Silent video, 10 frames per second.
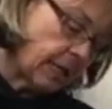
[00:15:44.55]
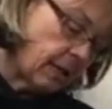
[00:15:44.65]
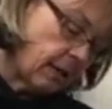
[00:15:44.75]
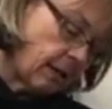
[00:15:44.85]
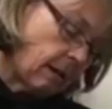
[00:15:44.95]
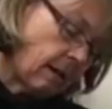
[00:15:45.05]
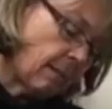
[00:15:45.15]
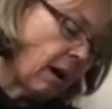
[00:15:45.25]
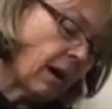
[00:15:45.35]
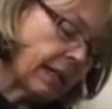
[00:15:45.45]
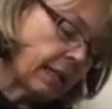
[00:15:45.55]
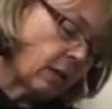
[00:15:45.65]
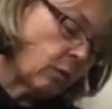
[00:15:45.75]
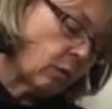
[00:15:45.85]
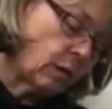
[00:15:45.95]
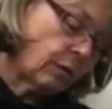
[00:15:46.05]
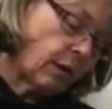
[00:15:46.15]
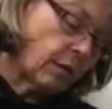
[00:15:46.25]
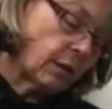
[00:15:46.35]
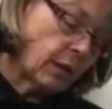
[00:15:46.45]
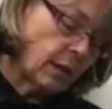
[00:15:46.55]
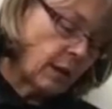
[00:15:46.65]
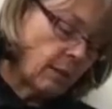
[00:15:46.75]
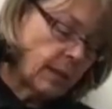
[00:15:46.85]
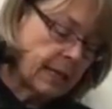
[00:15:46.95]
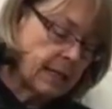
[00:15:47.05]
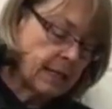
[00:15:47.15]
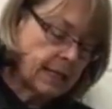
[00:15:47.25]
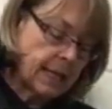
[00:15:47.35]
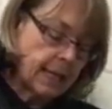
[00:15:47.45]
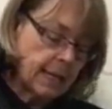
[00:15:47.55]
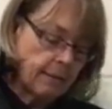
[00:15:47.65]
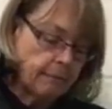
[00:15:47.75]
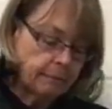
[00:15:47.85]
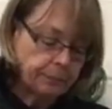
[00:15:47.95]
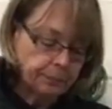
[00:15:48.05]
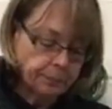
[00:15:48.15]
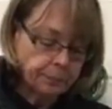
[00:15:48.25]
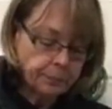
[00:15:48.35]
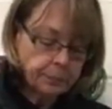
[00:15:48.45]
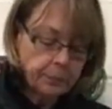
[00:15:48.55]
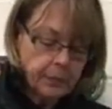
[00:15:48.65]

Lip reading: obviously hiding the water files so that nobody can see them.